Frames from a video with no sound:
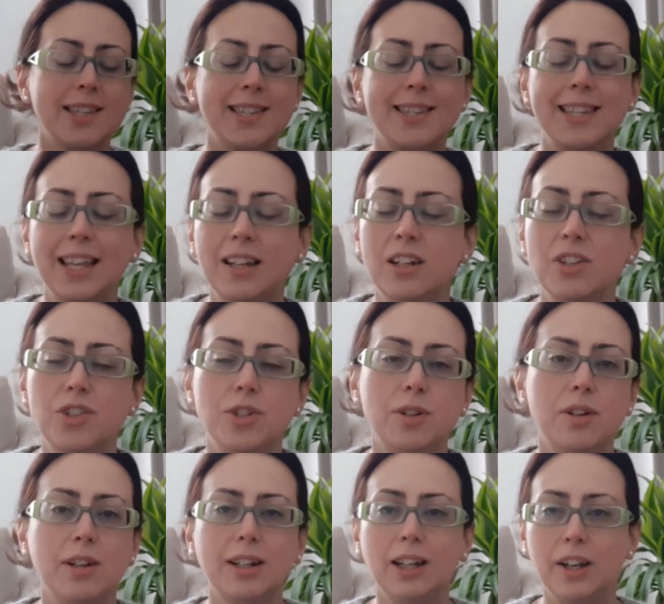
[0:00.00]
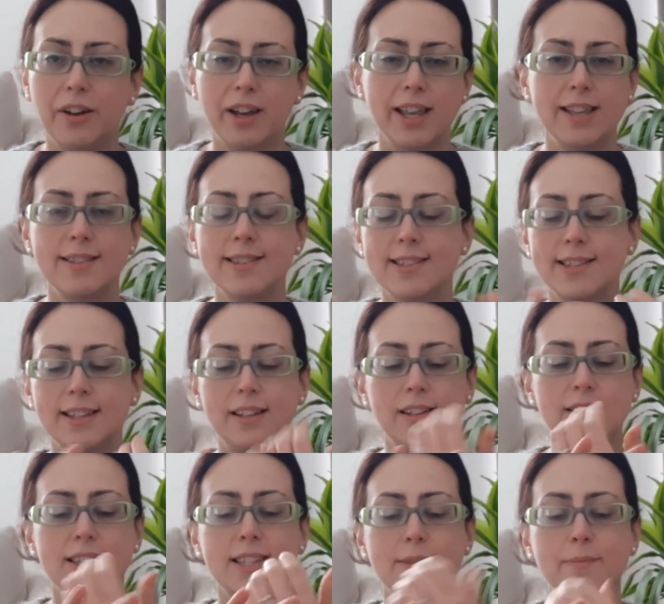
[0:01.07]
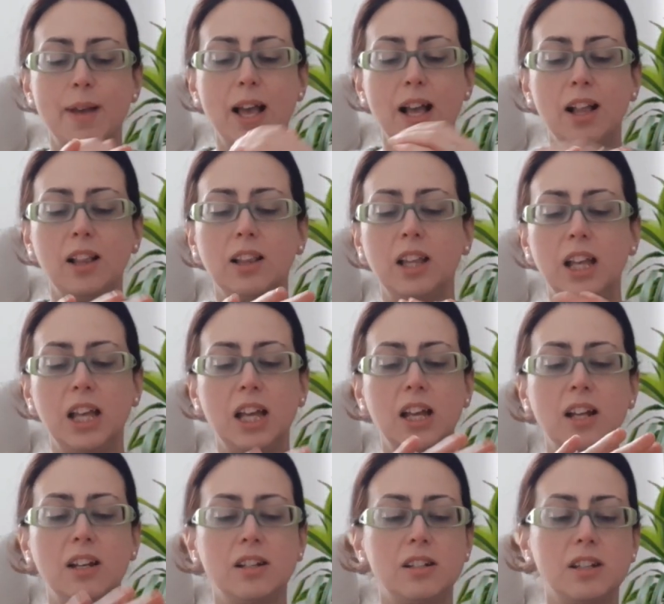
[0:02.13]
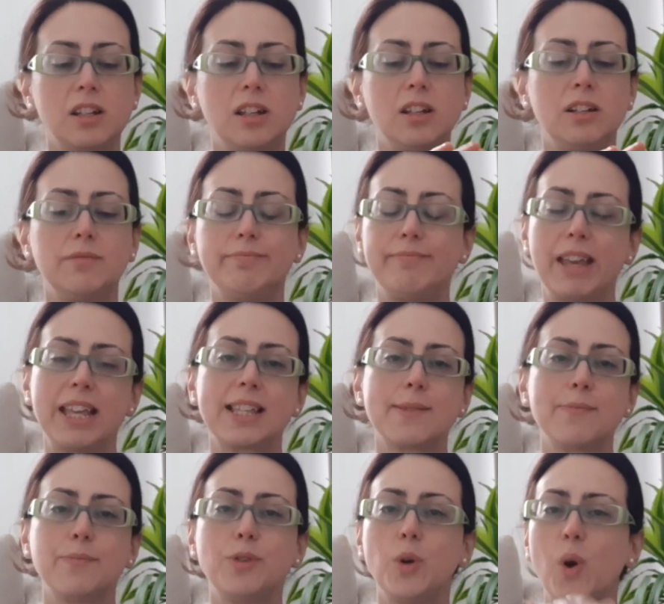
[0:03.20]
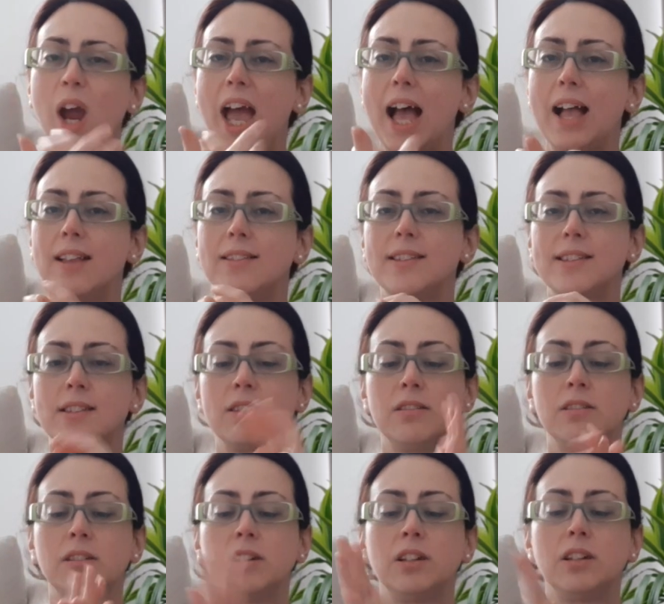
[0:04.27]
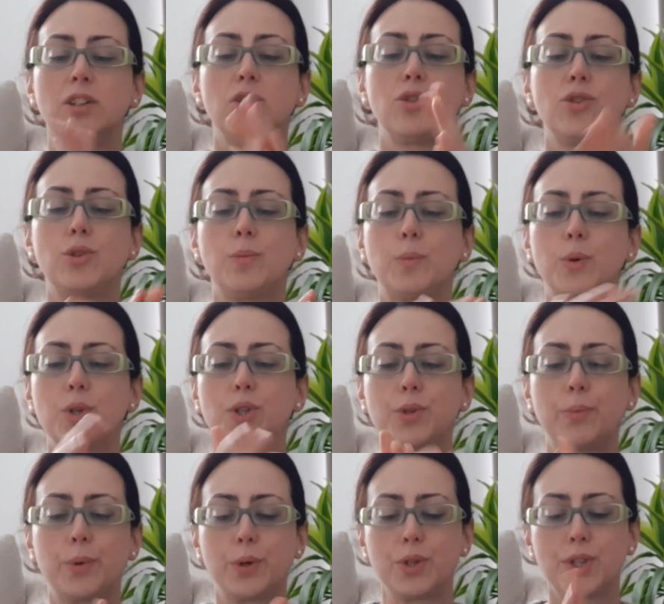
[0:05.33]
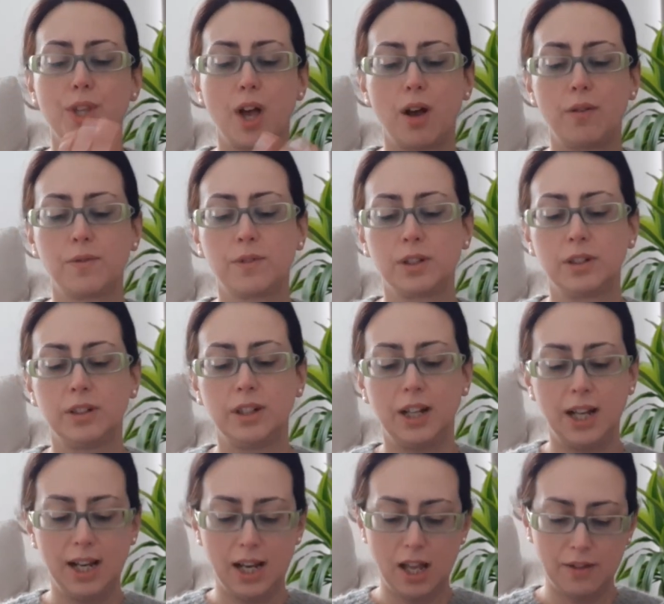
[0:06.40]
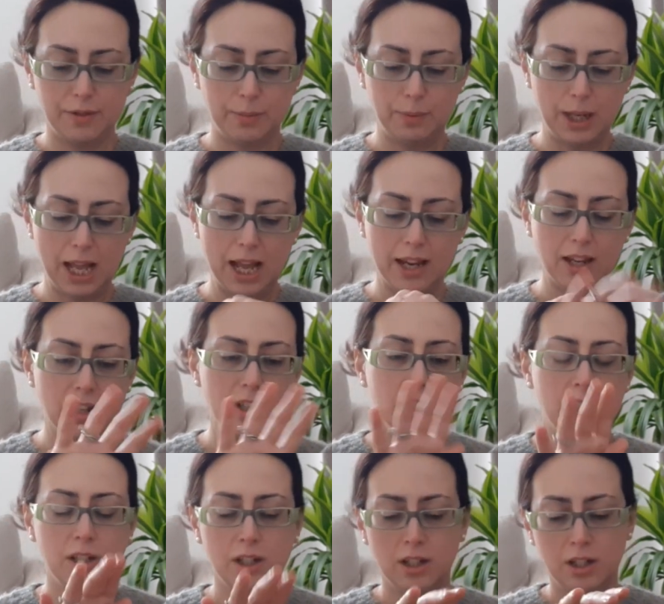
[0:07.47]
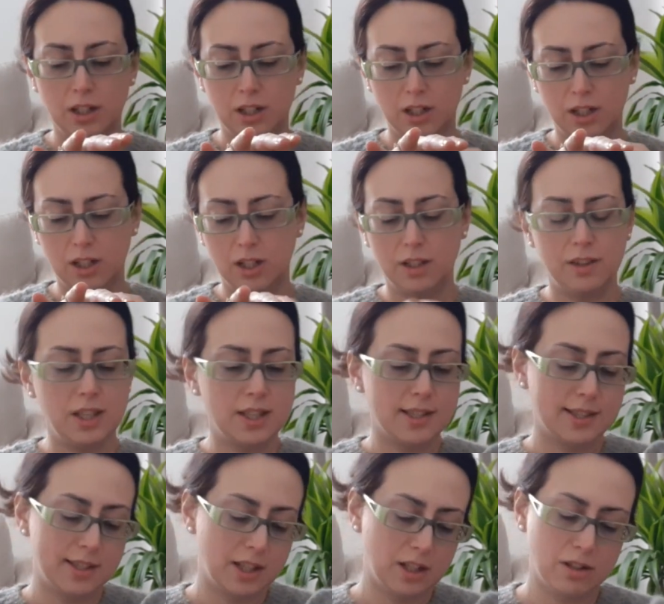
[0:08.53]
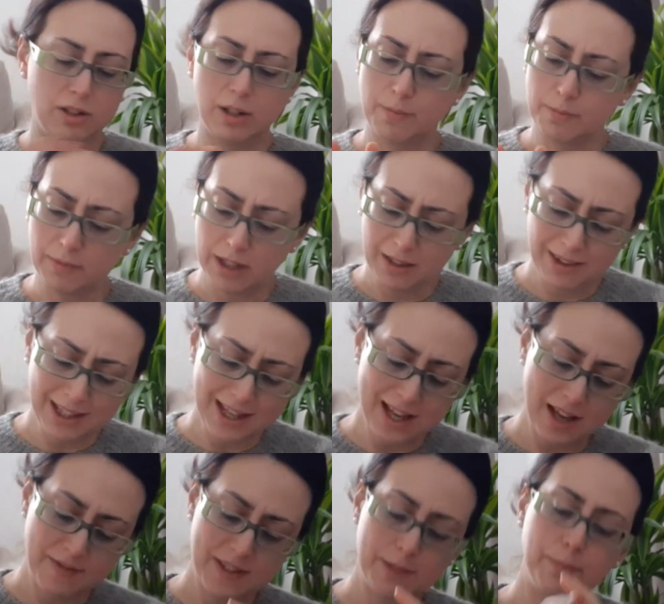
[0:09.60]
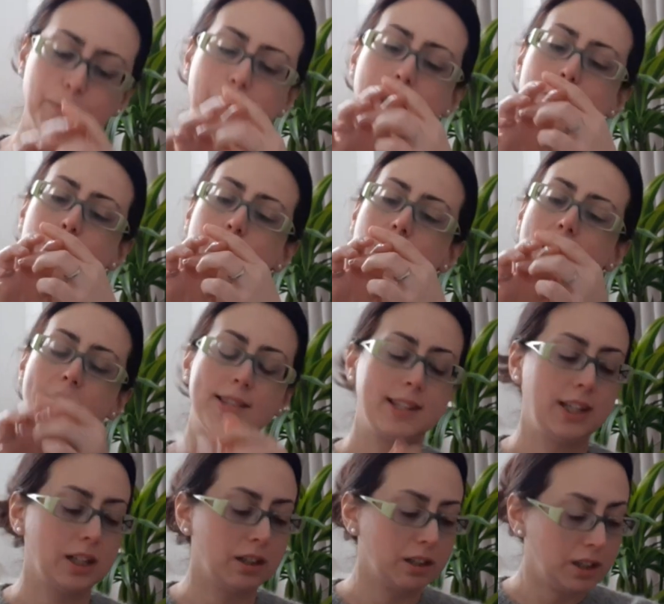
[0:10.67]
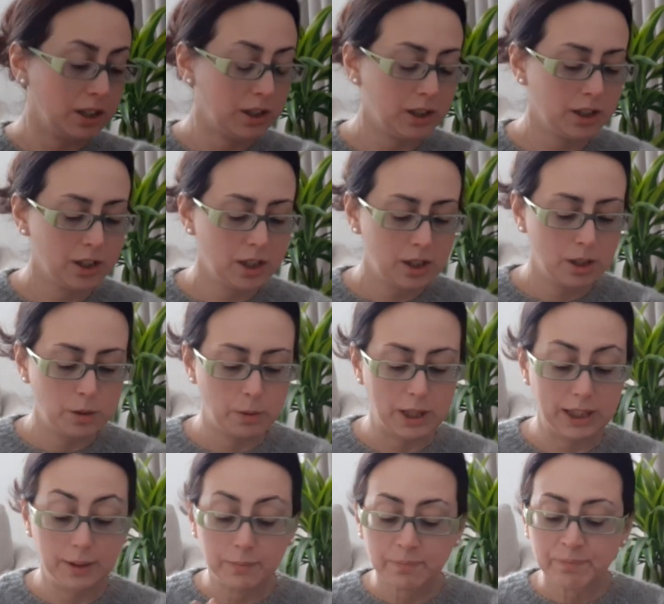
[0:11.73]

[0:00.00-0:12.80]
Signature Clarins uh, smell, and uh, makes your hands super super soft. I love applying Uh, this uh, cream. I think I have some paper cuts here. Oh well.